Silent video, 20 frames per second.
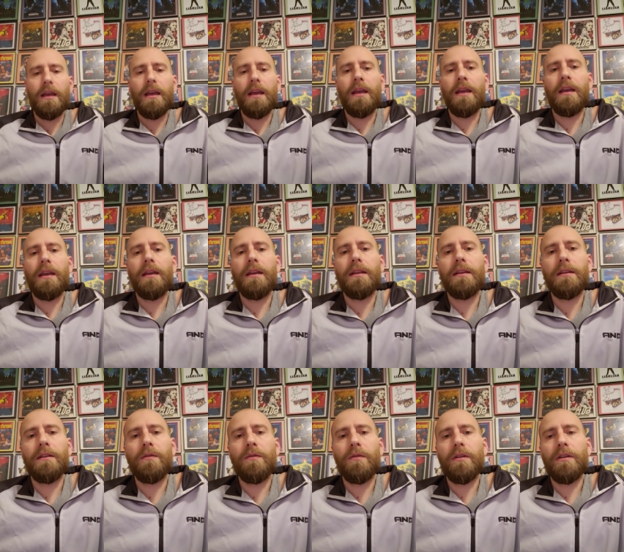
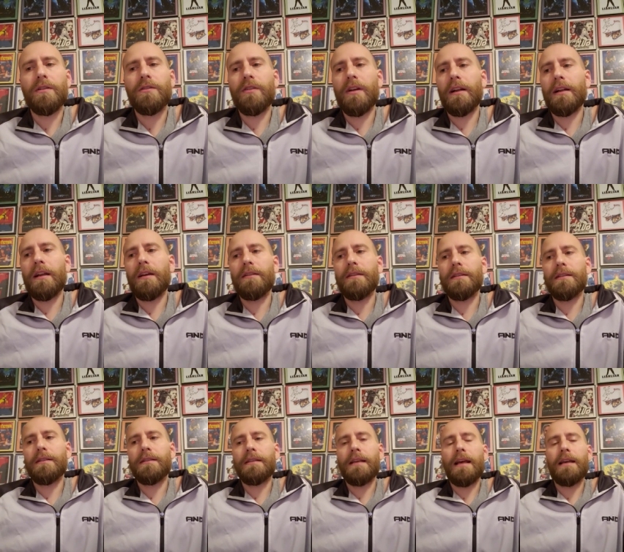and in order to track down
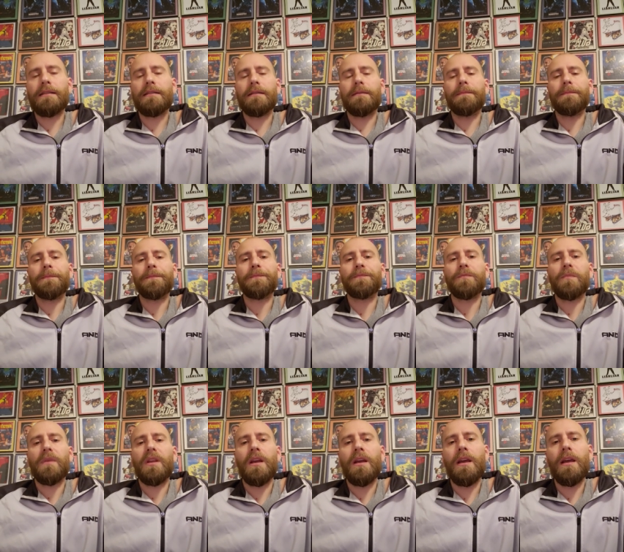this assassin,
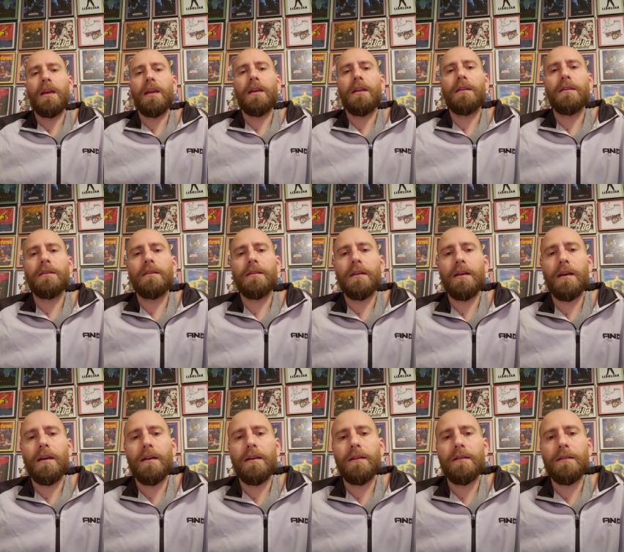and
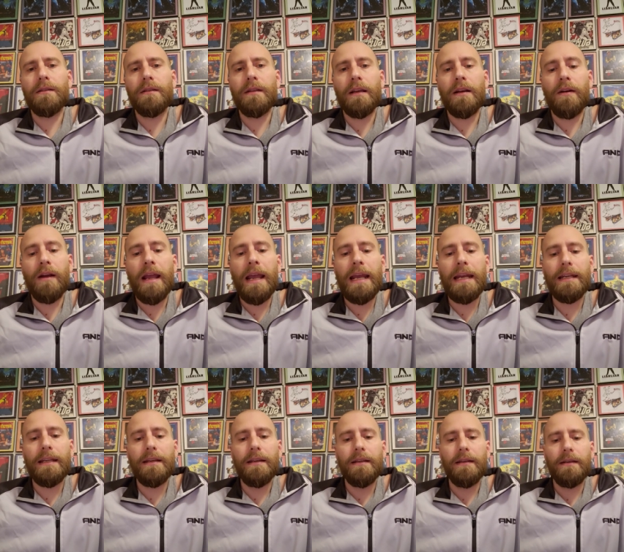uh, they are
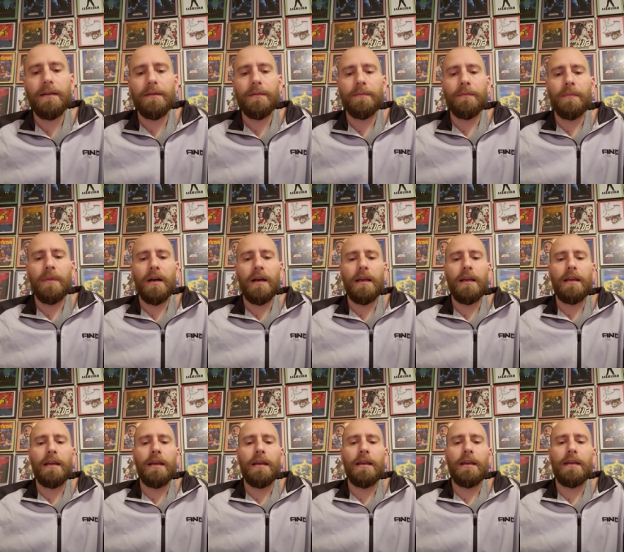aided
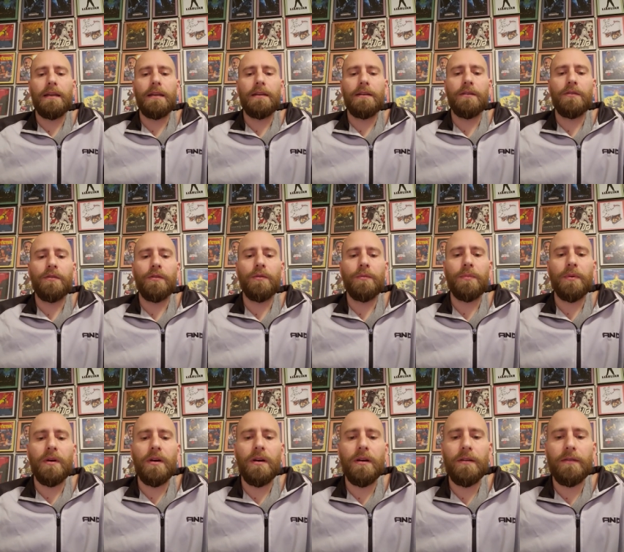by a
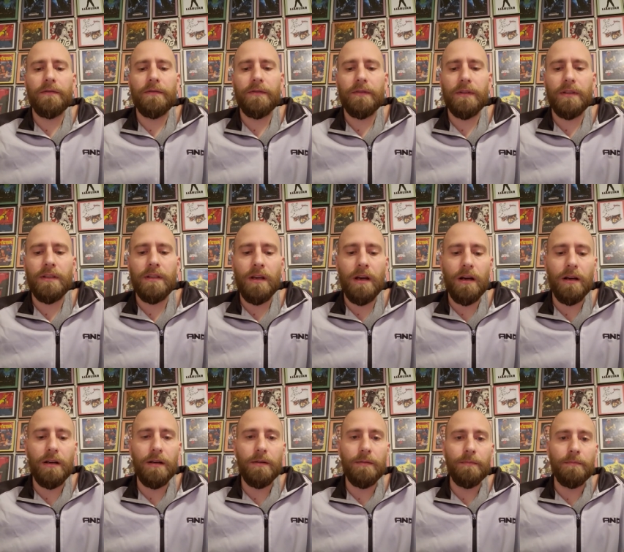group of
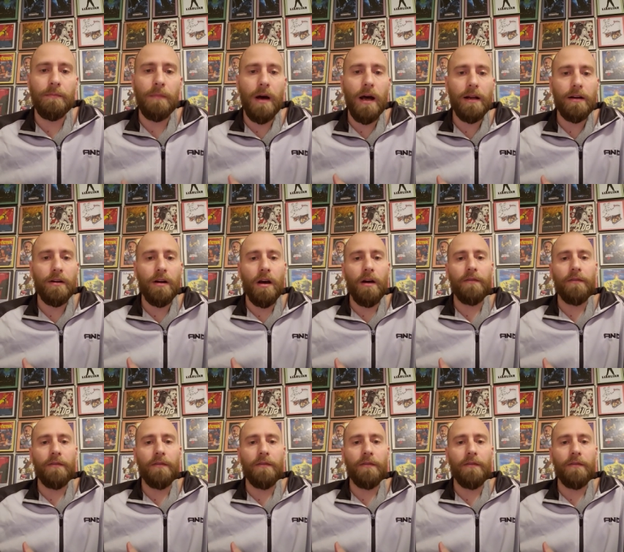young modern